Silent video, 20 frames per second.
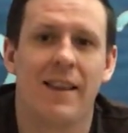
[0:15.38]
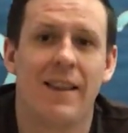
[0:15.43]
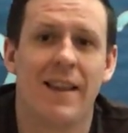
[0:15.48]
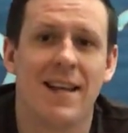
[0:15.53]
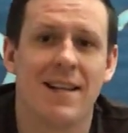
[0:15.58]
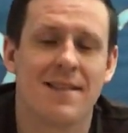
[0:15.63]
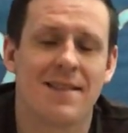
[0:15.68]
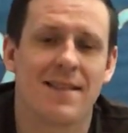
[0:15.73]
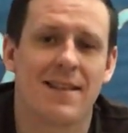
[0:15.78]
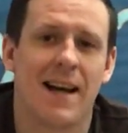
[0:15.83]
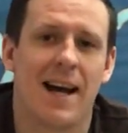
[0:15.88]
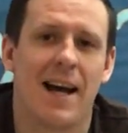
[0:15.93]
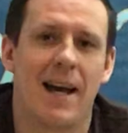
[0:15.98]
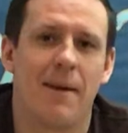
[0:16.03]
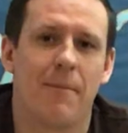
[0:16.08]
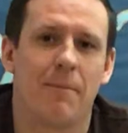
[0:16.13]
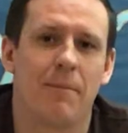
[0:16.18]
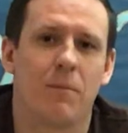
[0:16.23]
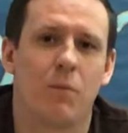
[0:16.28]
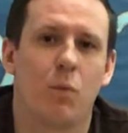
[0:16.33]
This
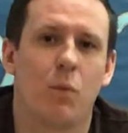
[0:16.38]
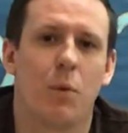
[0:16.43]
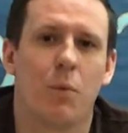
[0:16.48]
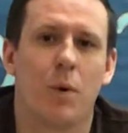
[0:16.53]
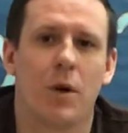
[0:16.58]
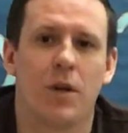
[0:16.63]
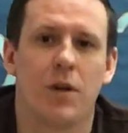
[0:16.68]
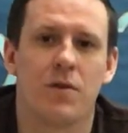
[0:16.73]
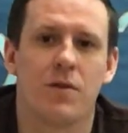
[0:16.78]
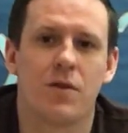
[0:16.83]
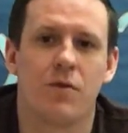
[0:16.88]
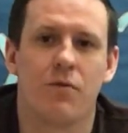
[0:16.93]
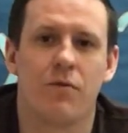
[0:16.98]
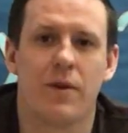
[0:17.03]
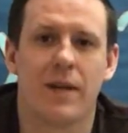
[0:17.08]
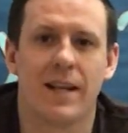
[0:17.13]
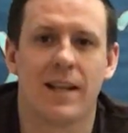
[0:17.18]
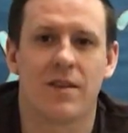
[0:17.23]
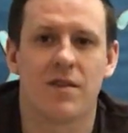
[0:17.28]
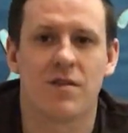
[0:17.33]
time, we want you to
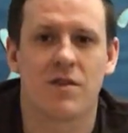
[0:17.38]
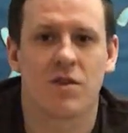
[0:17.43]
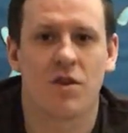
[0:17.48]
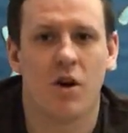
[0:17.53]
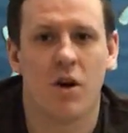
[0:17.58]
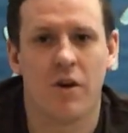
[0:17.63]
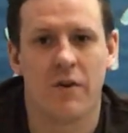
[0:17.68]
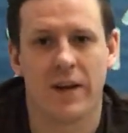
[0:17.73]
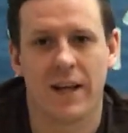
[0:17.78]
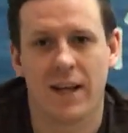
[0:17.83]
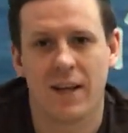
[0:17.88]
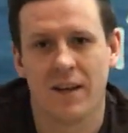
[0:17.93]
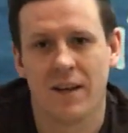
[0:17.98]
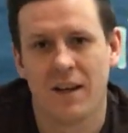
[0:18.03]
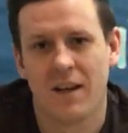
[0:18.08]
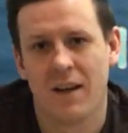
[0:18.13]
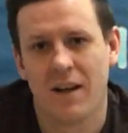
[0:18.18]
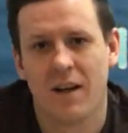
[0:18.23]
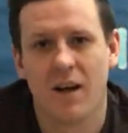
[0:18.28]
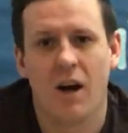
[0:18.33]
read the story
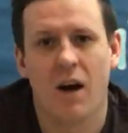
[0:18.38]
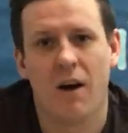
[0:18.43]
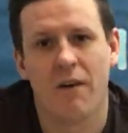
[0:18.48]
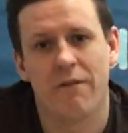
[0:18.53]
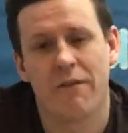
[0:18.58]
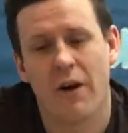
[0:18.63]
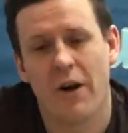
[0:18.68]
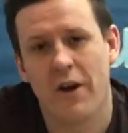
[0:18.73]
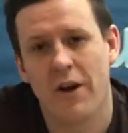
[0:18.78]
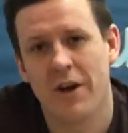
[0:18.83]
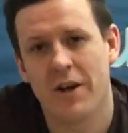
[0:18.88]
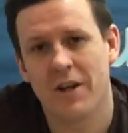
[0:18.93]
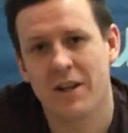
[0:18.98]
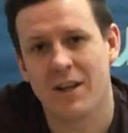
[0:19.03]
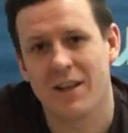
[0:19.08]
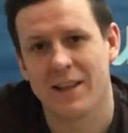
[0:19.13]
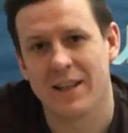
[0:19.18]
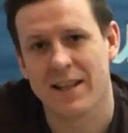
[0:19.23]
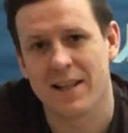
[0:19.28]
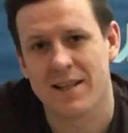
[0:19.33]
of
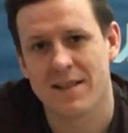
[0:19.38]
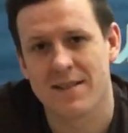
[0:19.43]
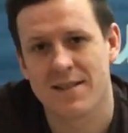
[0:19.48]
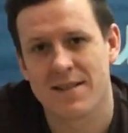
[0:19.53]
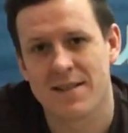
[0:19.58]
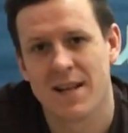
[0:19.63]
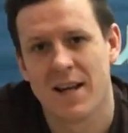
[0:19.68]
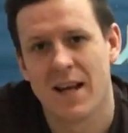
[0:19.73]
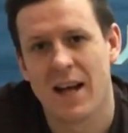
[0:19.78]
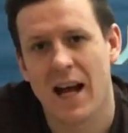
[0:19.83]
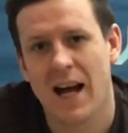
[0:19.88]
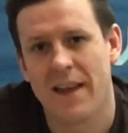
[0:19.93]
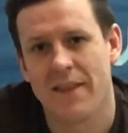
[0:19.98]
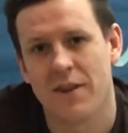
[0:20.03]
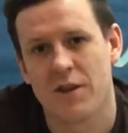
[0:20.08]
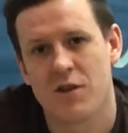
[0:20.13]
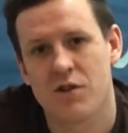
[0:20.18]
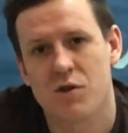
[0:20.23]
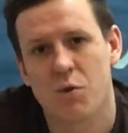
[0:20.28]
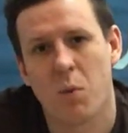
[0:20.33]
Hercules and
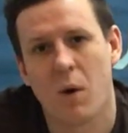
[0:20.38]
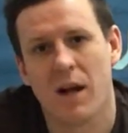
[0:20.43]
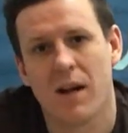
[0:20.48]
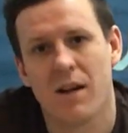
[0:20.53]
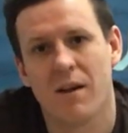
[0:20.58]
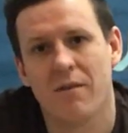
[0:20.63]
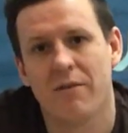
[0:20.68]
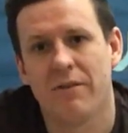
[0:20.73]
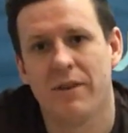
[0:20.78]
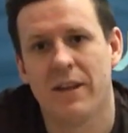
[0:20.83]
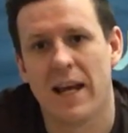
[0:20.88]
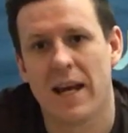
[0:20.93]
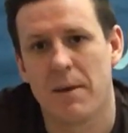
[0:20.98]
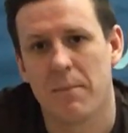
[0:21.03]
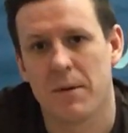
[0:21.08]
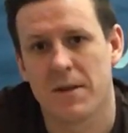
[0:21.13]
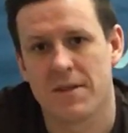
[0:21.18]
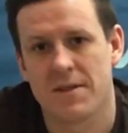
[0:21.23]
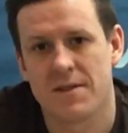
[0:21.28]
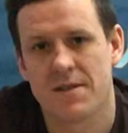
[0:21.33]
the 12
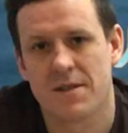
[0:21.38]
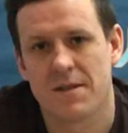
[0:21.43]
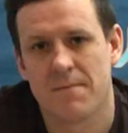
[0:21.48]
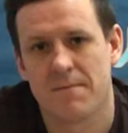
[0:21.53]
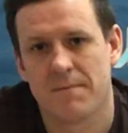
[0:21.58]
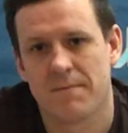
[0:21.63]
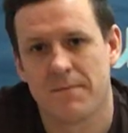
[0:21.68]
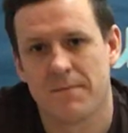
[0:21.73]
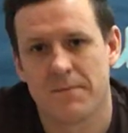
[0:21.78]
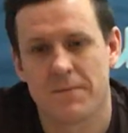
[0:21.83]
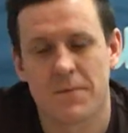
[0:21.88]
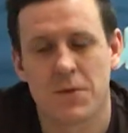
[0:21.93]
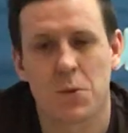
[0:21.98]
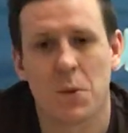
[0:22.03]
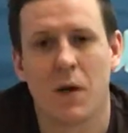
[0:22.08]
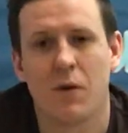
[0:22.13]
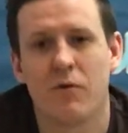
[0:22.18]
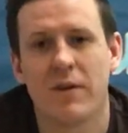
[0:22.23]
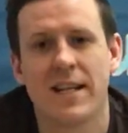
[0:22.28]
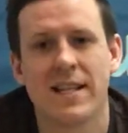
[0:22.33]
labours.
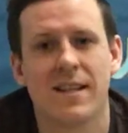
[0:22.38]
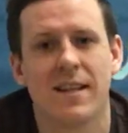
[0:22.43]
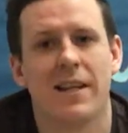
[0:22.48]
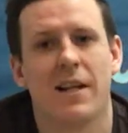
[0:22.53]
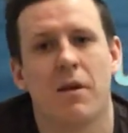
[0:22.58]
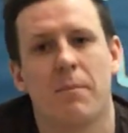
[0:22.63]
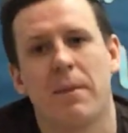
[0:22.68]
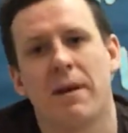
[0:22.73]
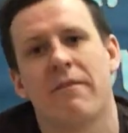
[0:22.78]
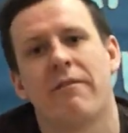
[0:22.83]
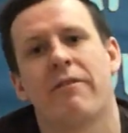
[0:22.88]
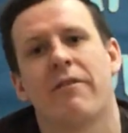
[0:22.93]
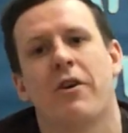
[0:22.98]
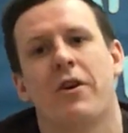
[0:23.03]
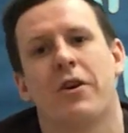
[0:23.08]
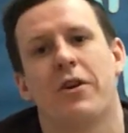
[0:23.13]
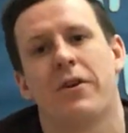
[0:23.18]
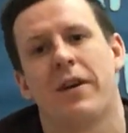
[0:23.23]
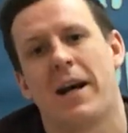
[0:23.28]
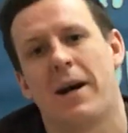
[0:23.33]
So I'll read a little bit for
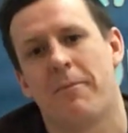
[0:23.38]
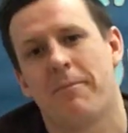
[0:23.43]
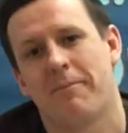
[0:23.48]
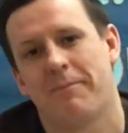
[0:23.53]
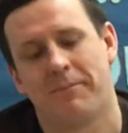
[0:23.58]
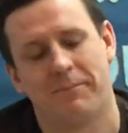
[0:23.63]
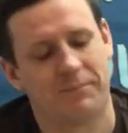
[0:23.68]
you now.